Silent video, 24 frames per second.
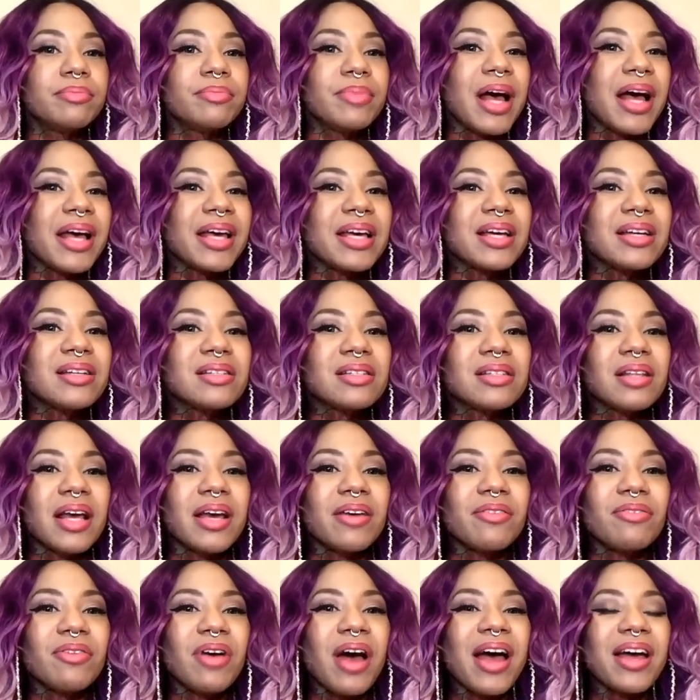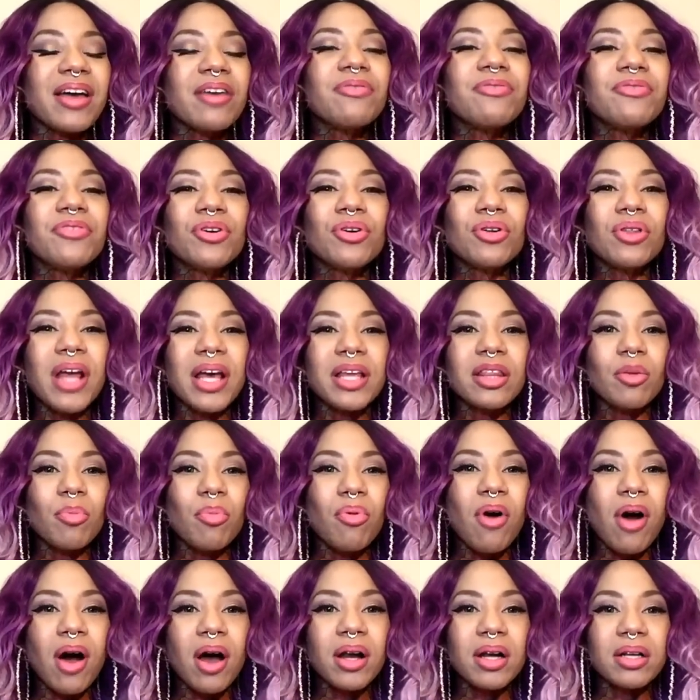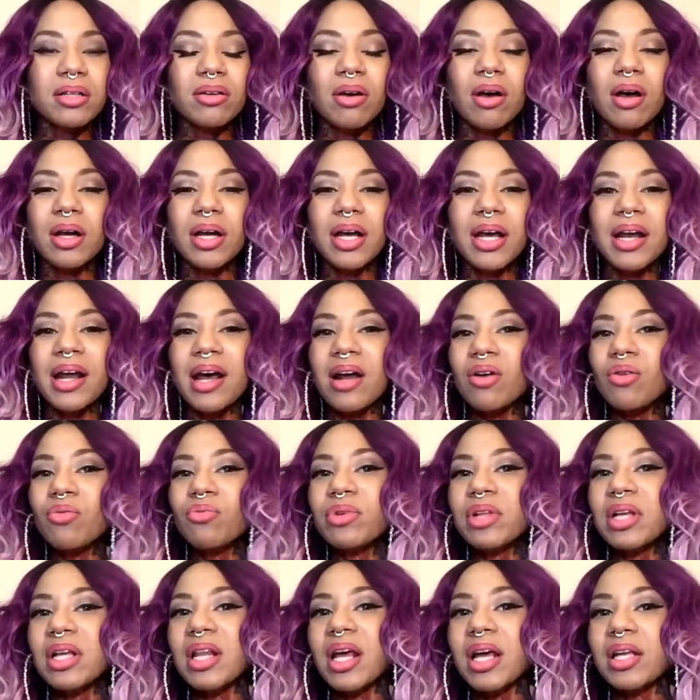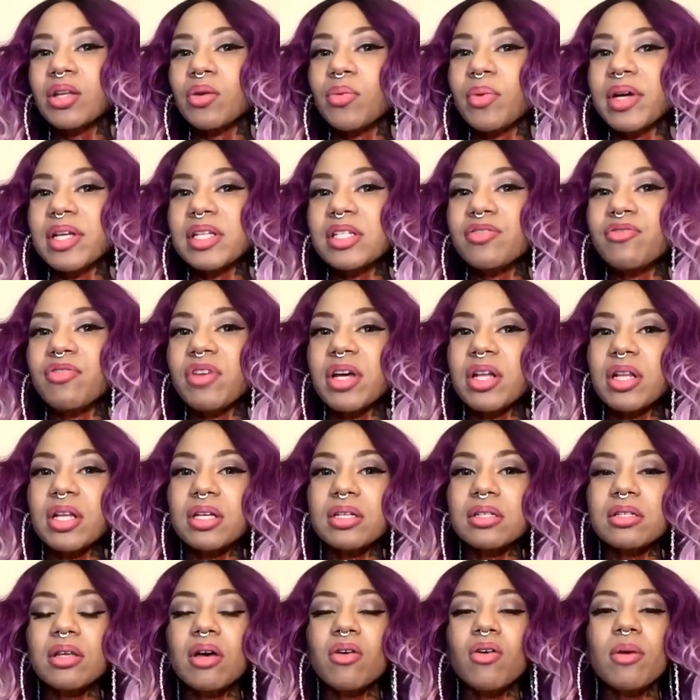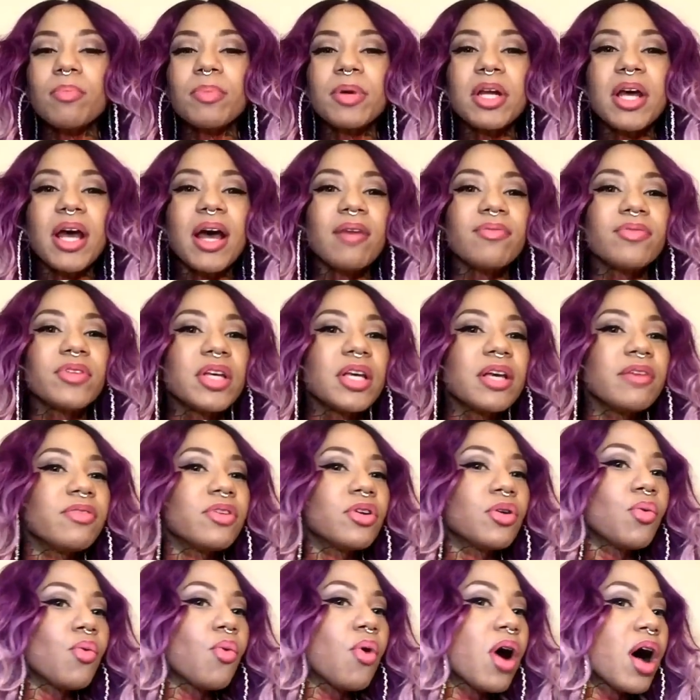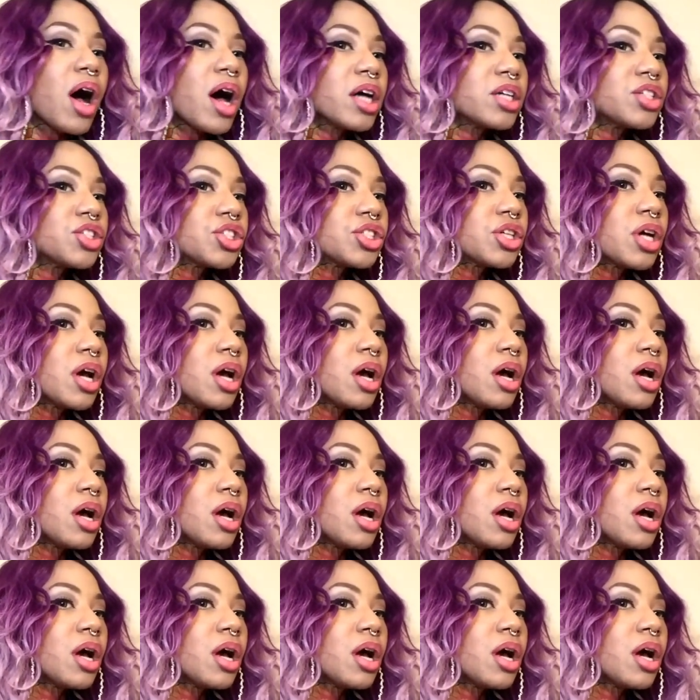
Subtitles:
I guess, like, I could feel like the product on it, and I don't really like the way it's feeling. So I'm going to have to give it a wash.